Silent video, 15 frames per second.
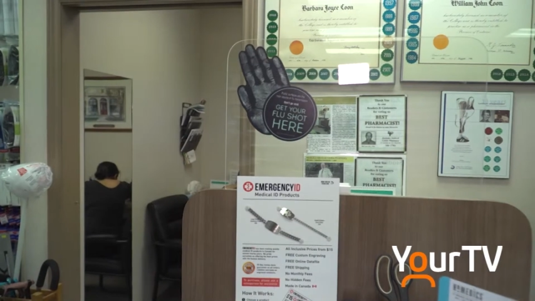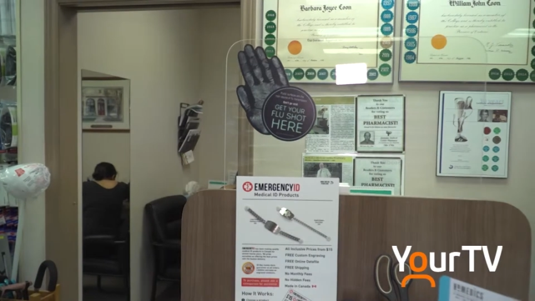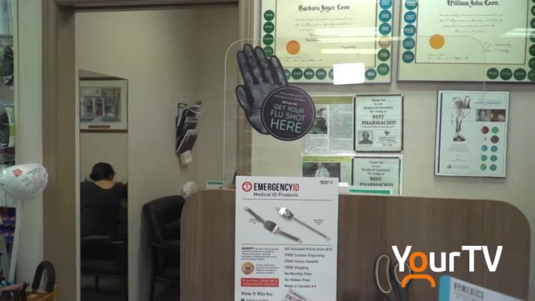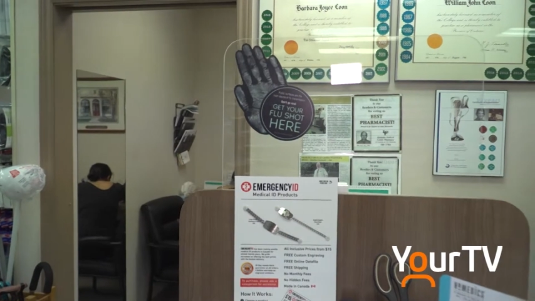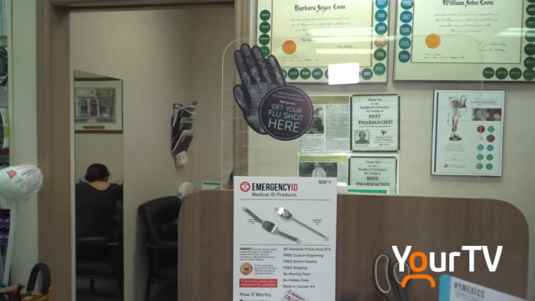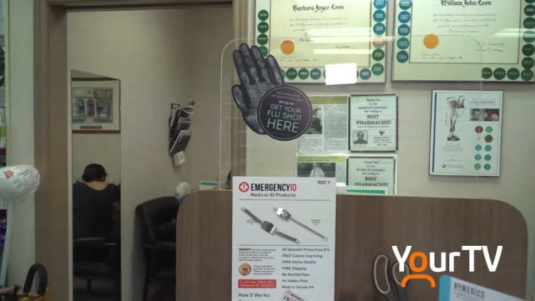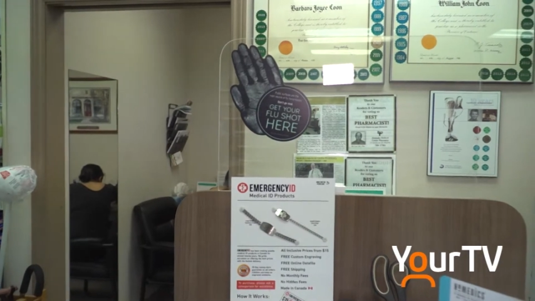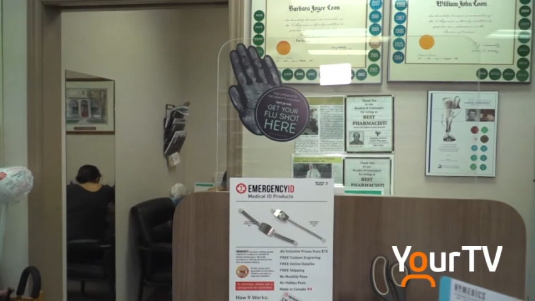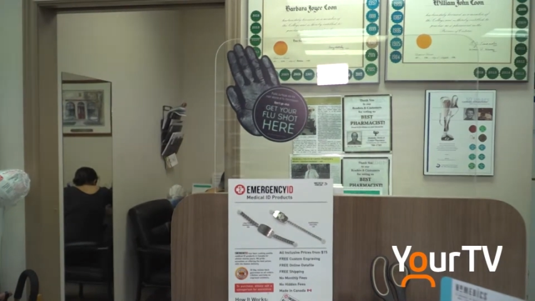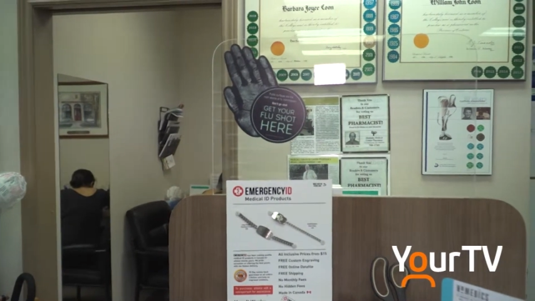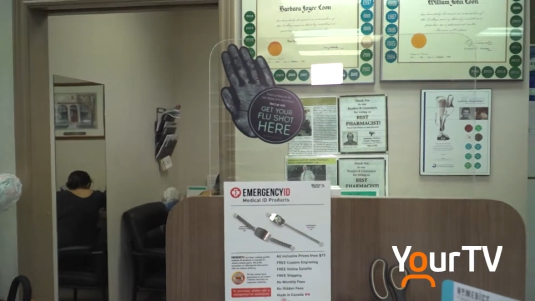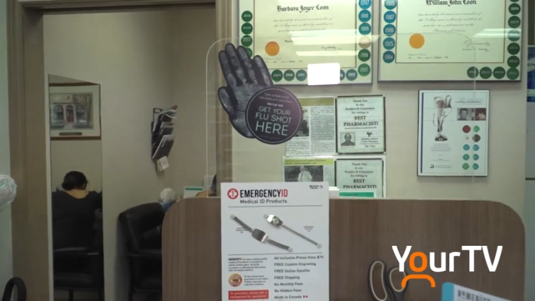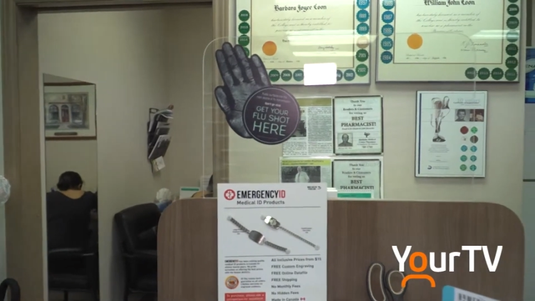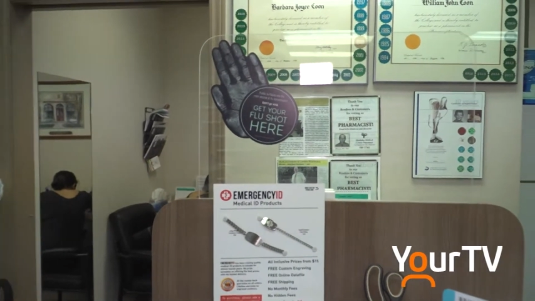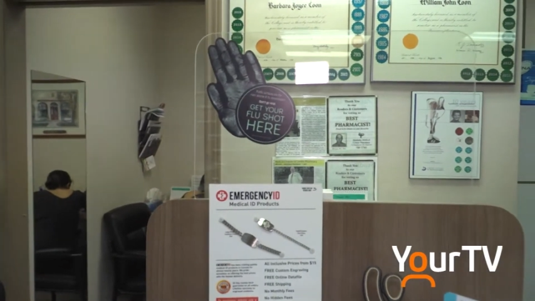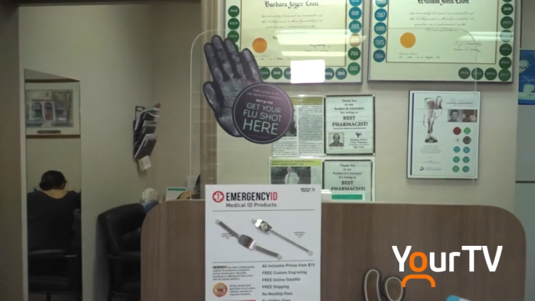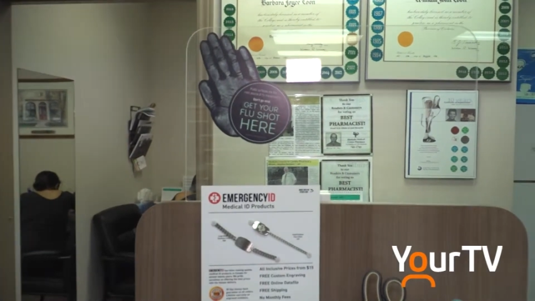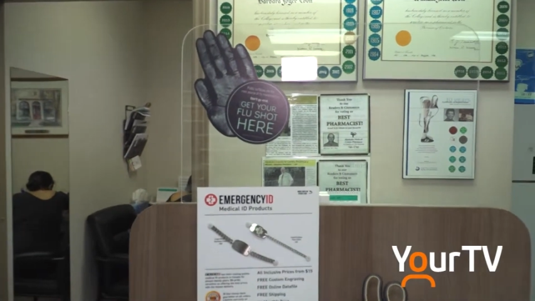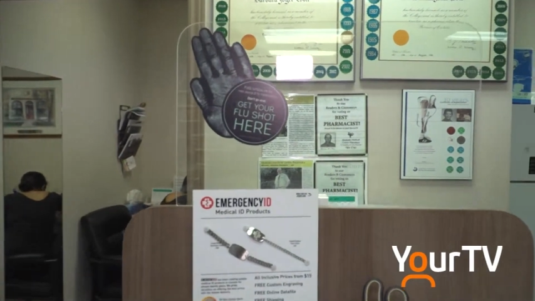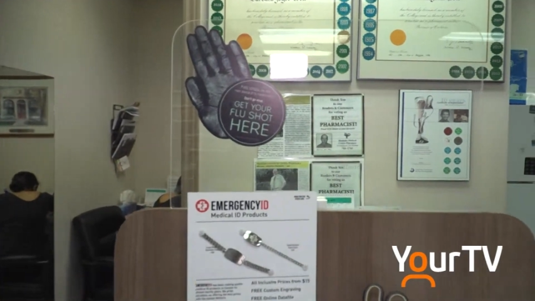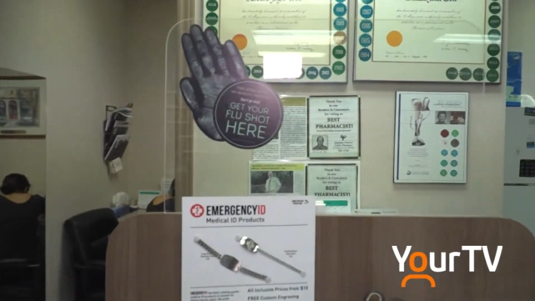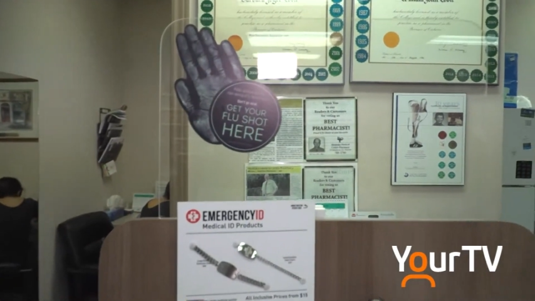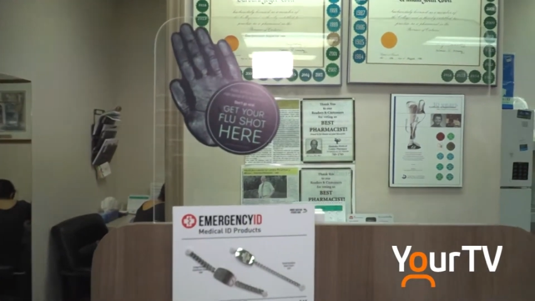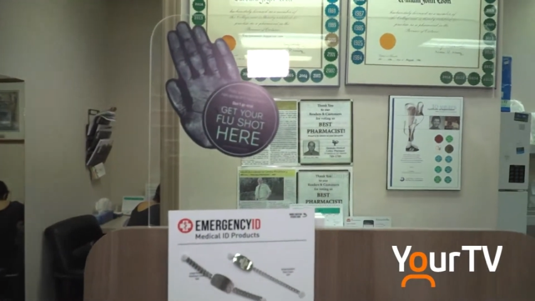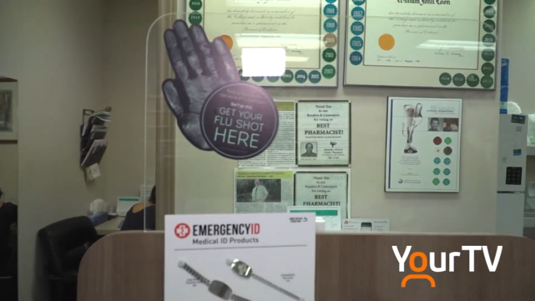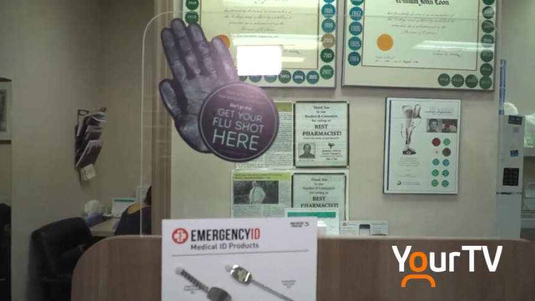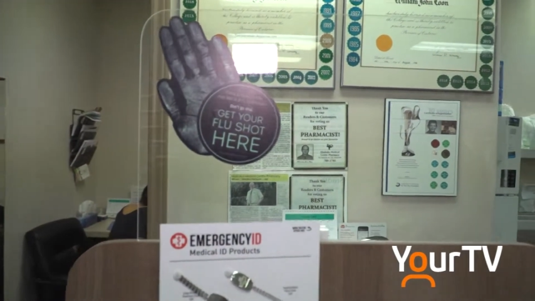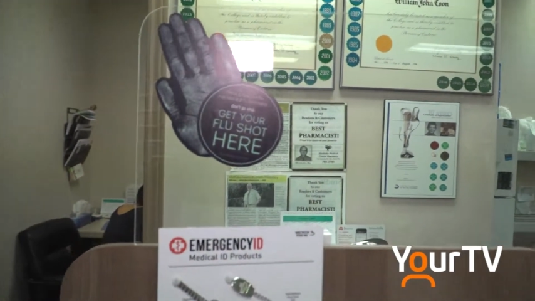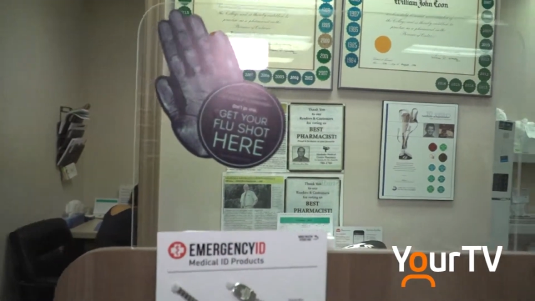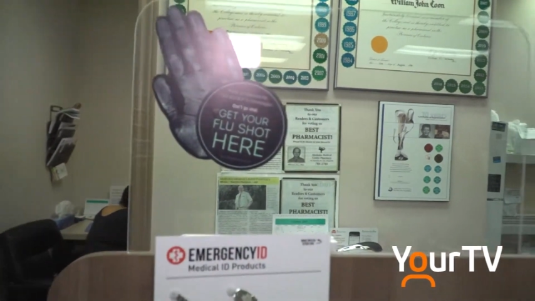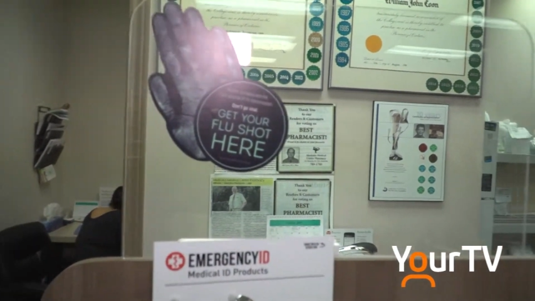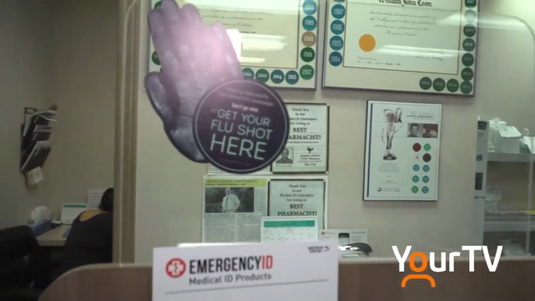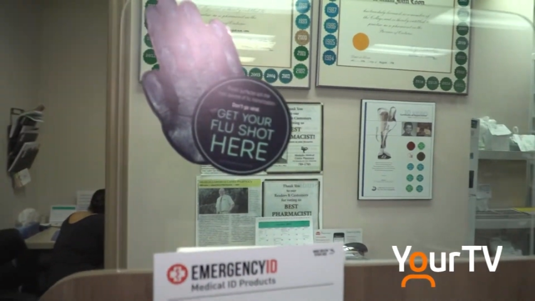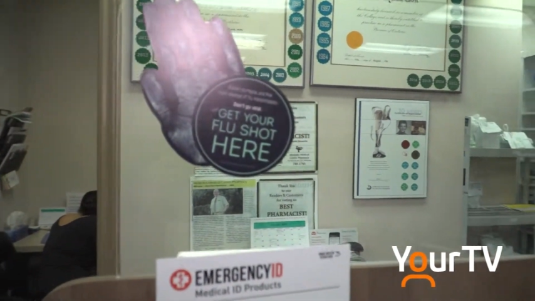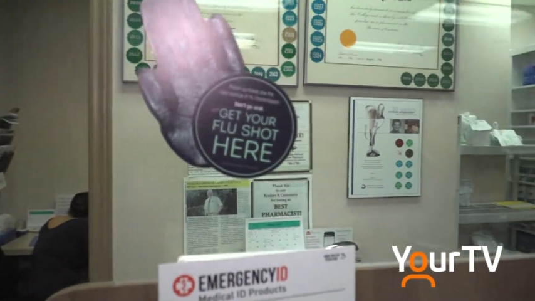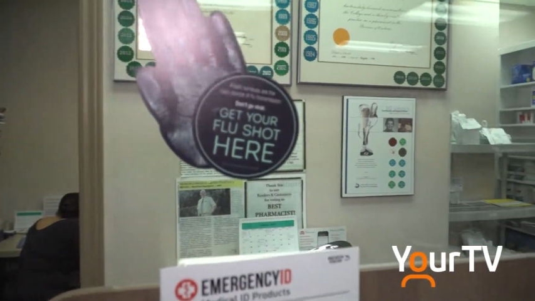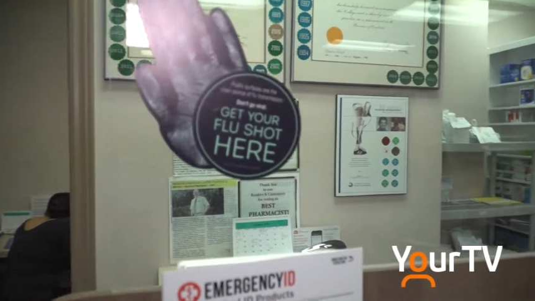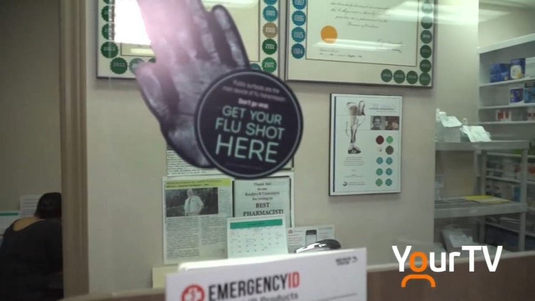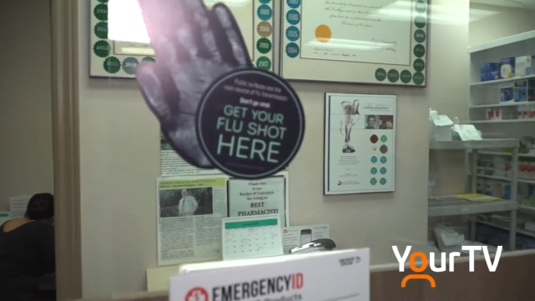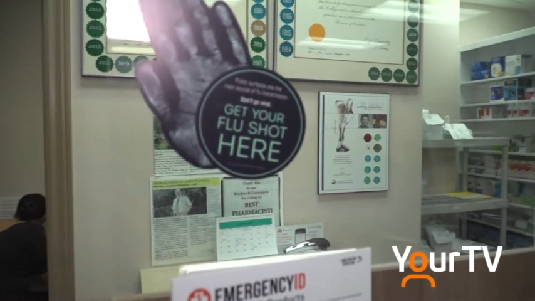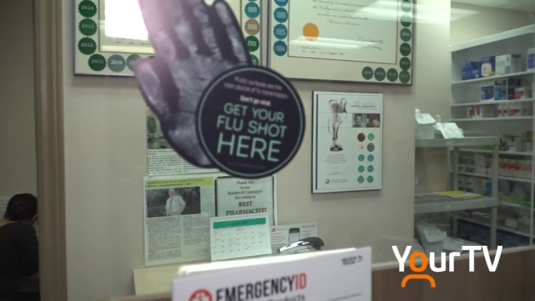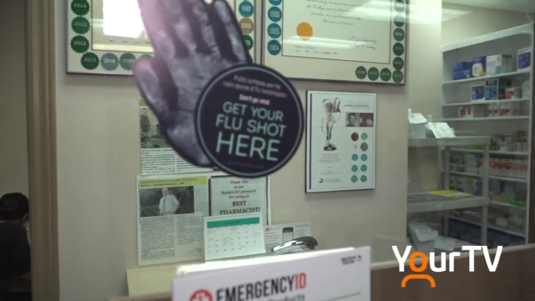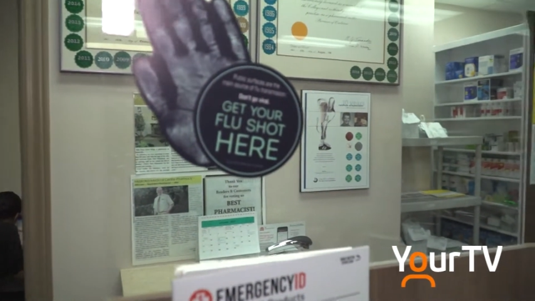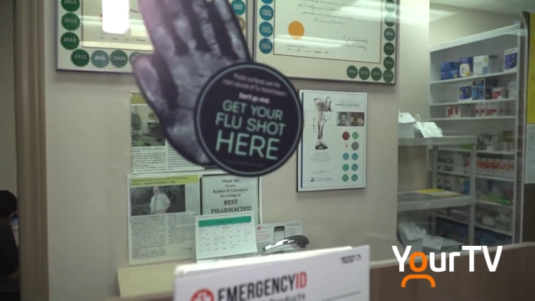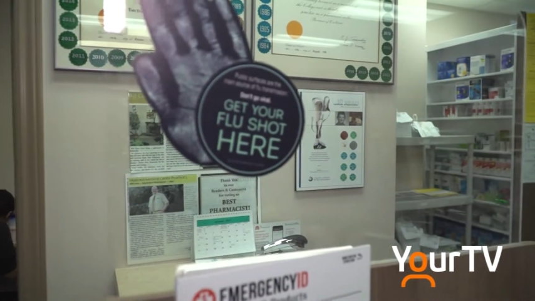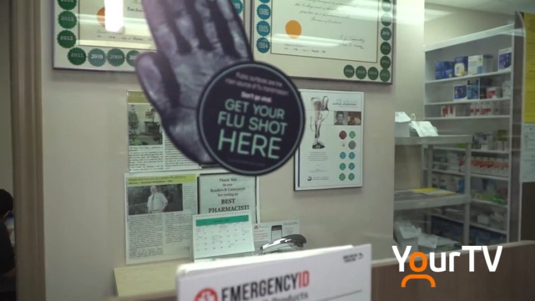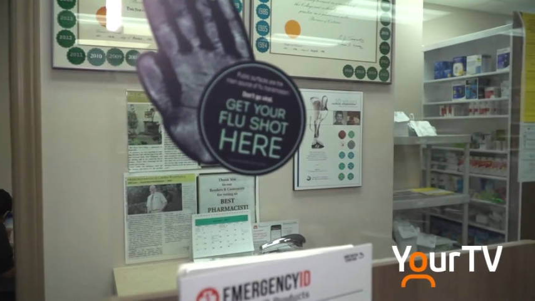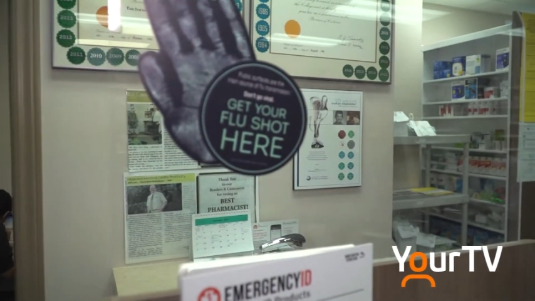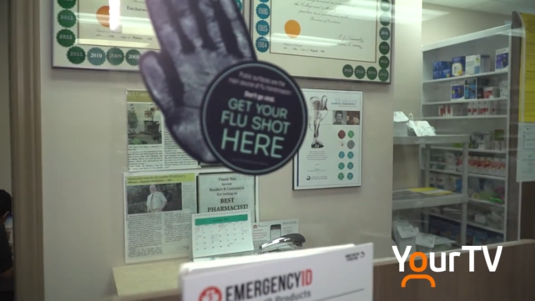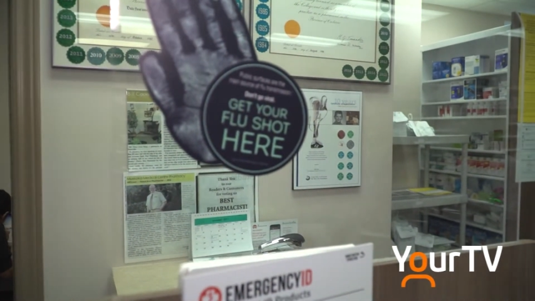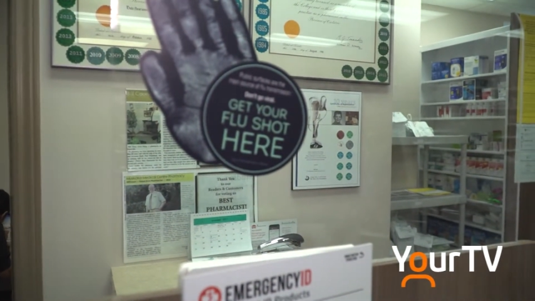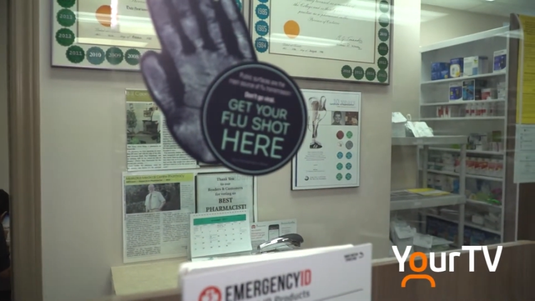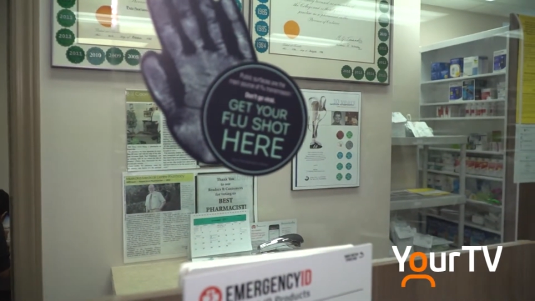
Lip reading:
No face is visible, so there are no lips to read.